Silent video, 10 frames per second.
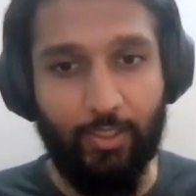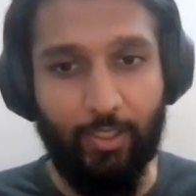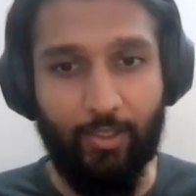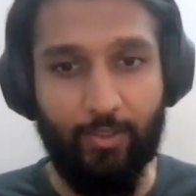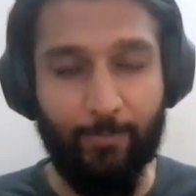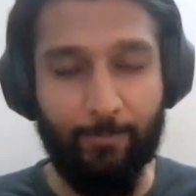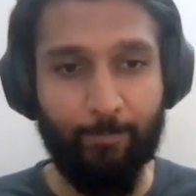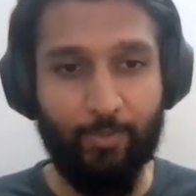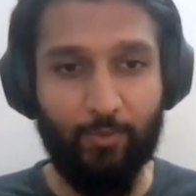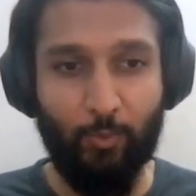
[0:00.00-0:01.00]

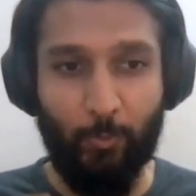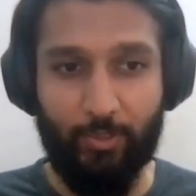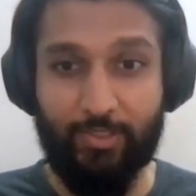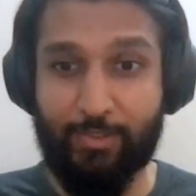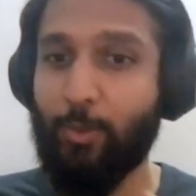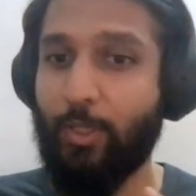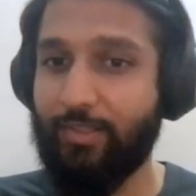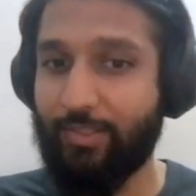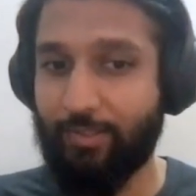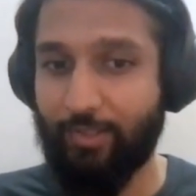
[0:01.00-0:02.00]
Um, so this took
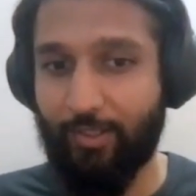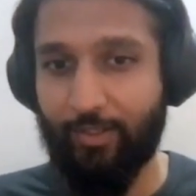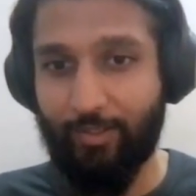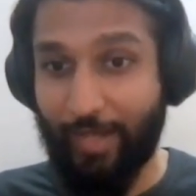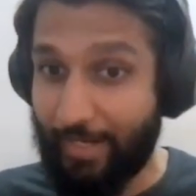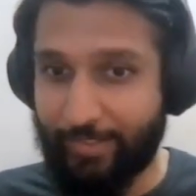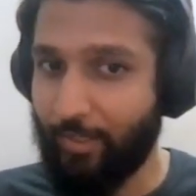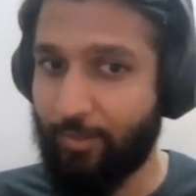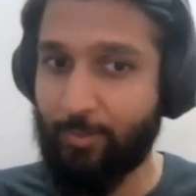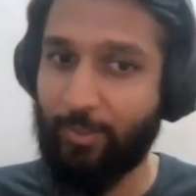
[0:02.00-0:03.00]
us uh, trial and
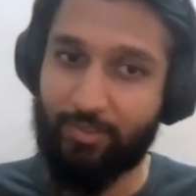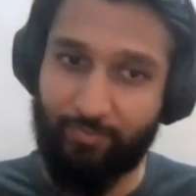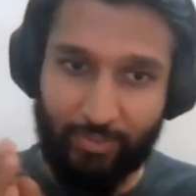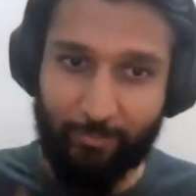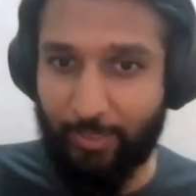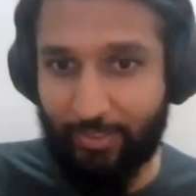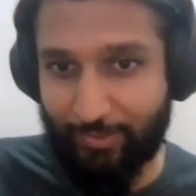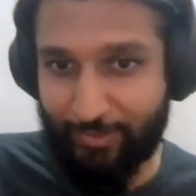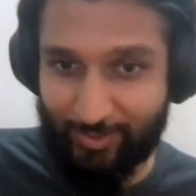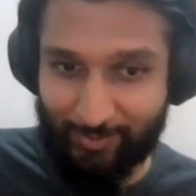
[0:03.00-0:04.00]
error because we did break the
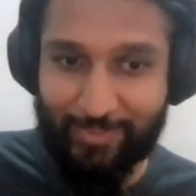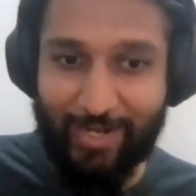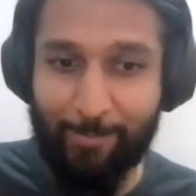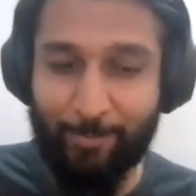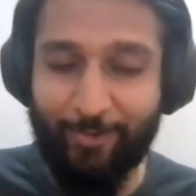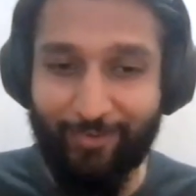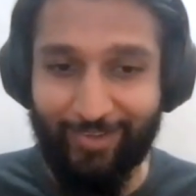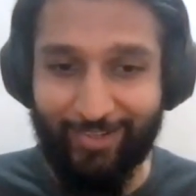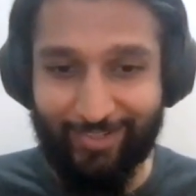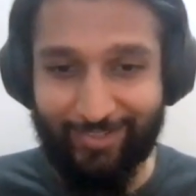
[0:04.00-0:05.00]
consumer app
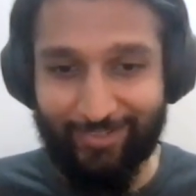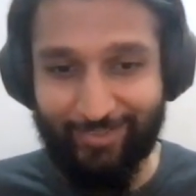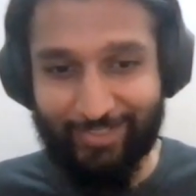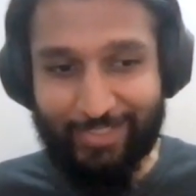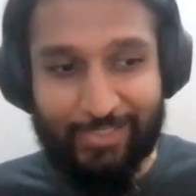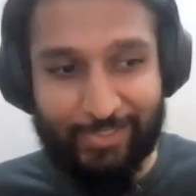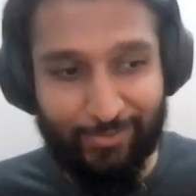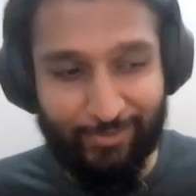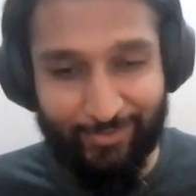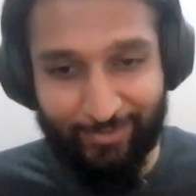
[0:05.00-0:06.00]
uh, at least
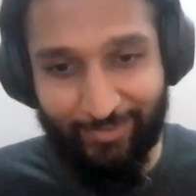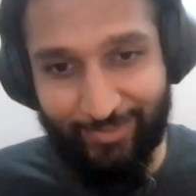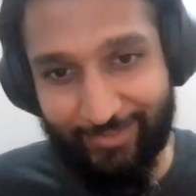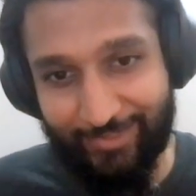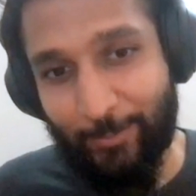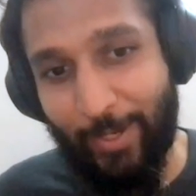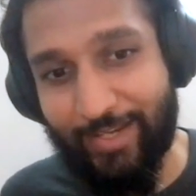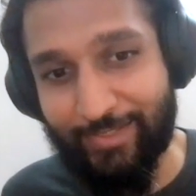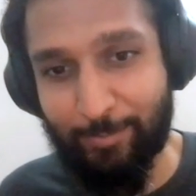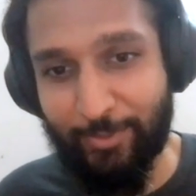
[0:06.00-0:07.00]
uh, uh,
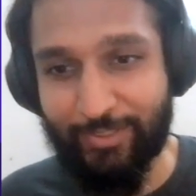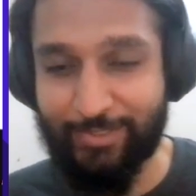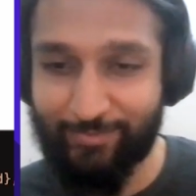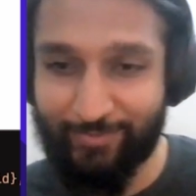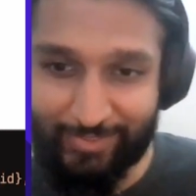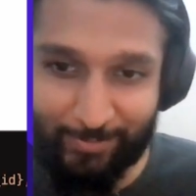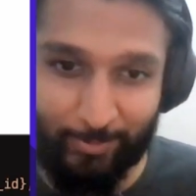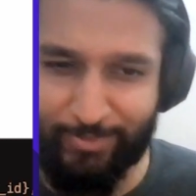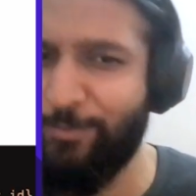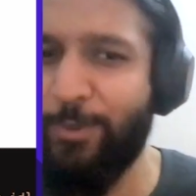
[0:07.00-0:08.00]
twice because of this
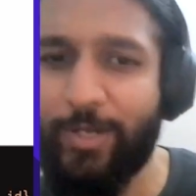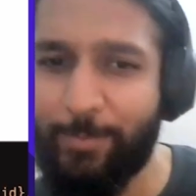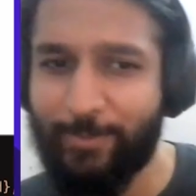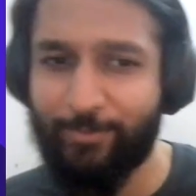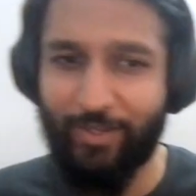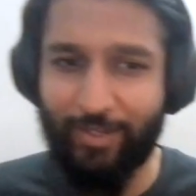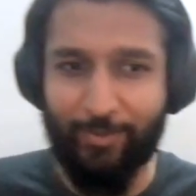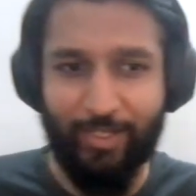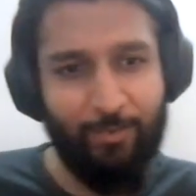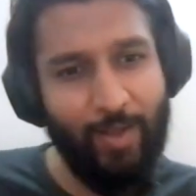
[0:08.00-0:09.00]
because we're not able to figure
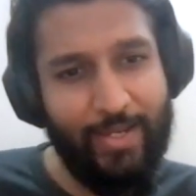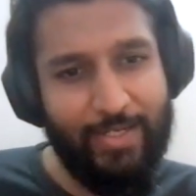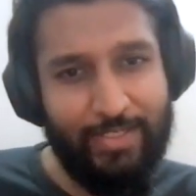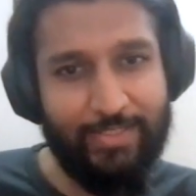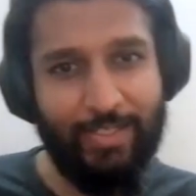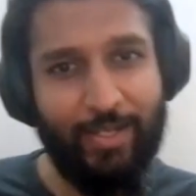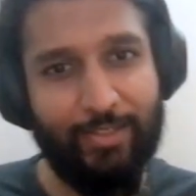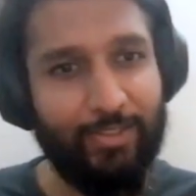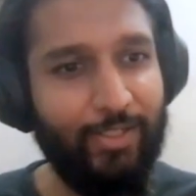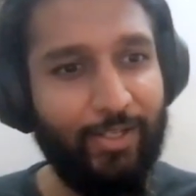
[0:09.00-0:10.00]
out hey why is
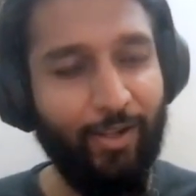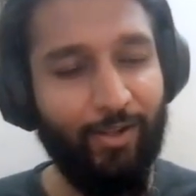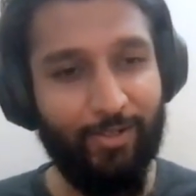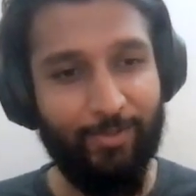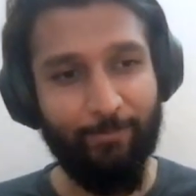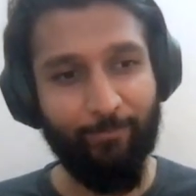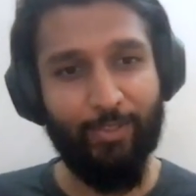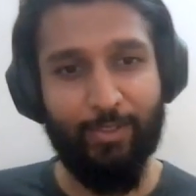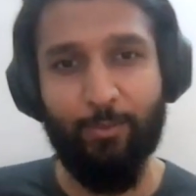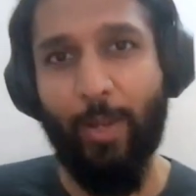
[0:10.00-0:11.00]
our um,
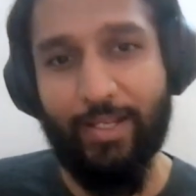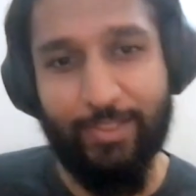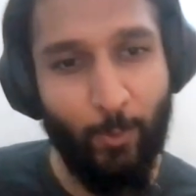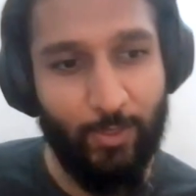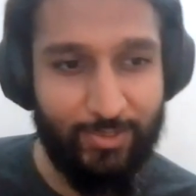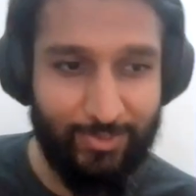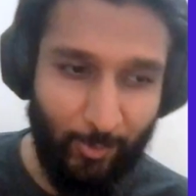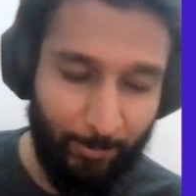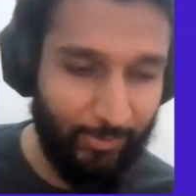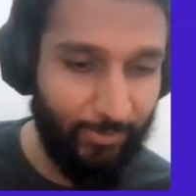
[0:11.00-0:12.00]
you know why the orders stopped.